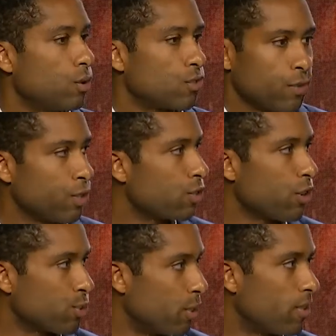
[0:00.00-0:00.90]
first
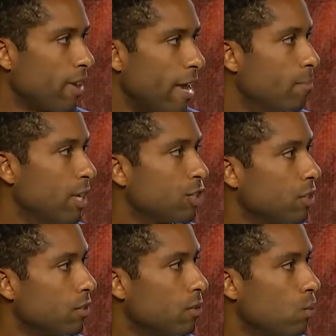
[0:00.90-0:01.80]
starts with
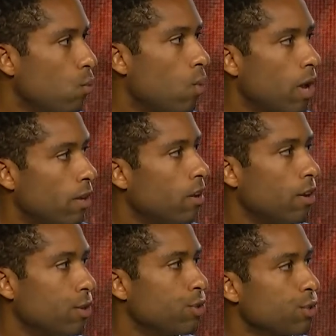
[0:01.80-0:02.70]
ambition. What
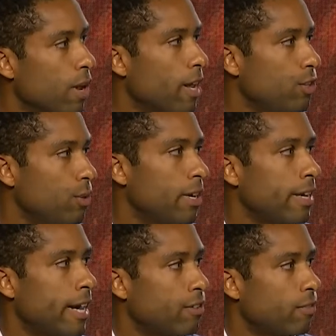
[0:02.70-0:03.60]
are you trying to get
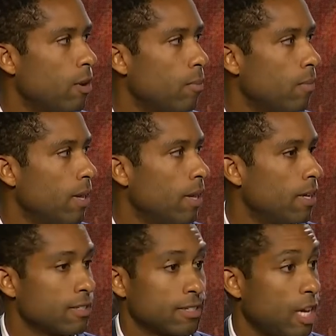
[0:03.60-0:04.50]
at from
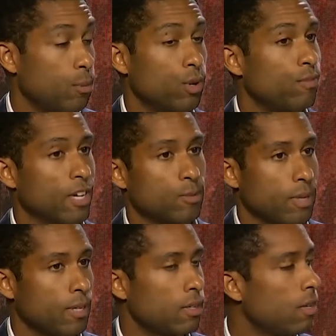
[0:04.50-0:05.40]
a sustainable
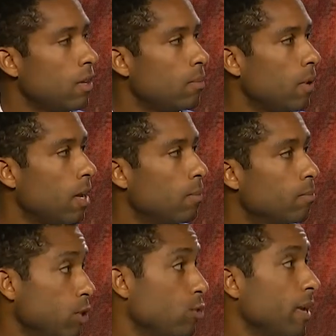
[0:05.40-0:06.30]
investment
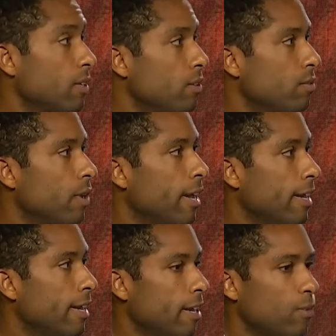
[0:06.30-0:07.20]
perspective, right?
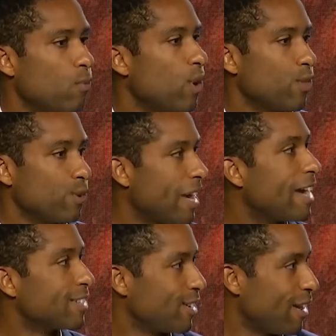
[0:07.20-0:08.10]
And then what are those
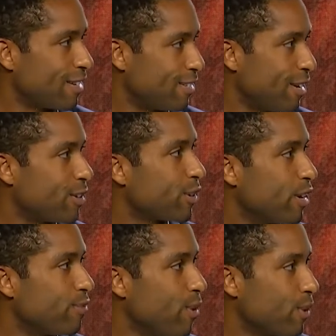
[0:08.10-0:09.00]
asset classes that you're trying
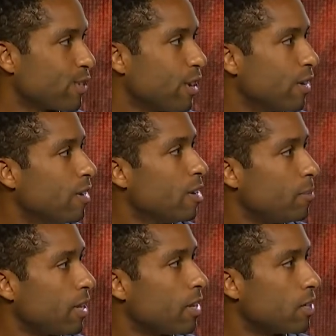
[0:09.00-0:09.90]
to focus on?
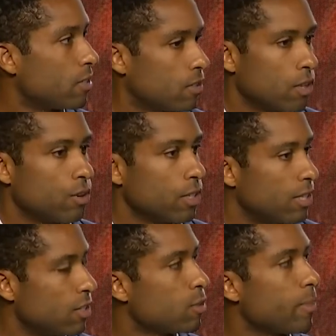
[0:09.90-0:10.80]
Because there
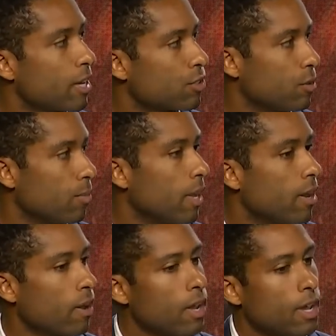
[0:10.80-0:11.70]
is a spectrum
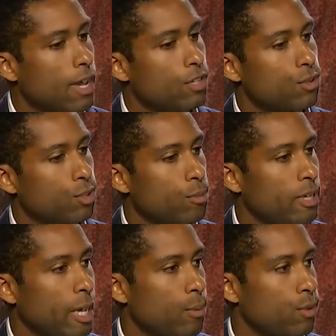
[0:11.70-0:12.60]
there. And so to
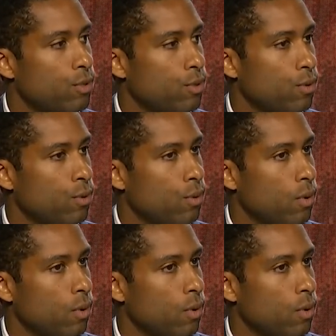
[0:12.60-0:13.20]
be able to